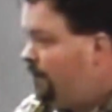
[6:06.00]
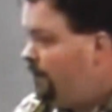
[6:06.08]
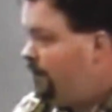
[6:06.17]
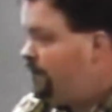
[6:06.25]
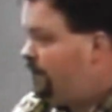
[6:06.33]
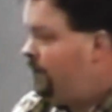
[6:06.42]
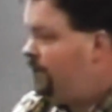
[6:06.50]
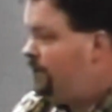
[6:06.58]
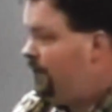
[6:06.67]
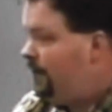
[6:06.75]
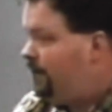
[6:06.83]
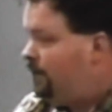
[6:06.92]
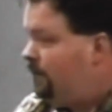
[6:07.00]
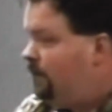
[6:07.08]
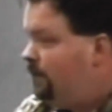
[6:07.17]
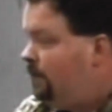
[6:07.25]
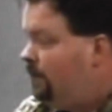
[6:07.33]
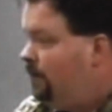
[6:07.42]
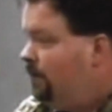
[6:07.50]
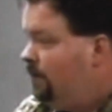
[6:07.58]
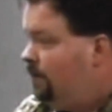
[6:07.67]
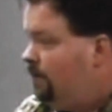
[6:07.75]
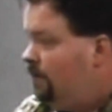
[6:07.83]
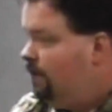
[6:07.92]
Is it the intent
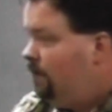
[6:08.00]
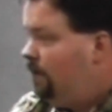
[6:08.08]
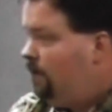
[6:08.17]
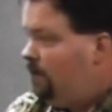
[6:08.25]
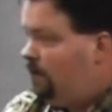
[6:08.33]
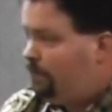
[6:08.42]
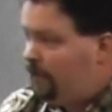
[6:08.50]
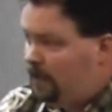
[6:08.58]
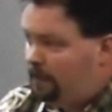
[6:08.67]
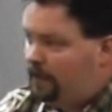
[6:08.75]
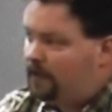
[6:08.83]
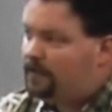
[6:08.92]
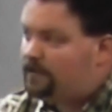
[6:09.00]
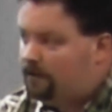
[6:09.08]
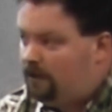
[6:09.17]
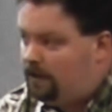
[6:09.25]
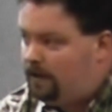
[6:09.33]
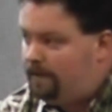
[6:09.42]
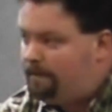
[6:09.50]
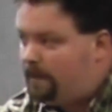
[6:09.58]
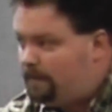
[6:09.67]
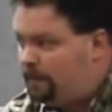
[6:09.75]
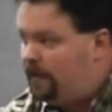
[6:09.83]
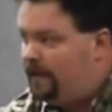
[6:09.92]
of keeping this law
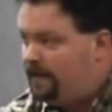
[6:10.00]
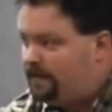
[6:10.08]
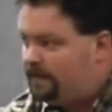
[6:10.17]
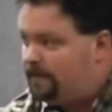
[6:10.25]
in place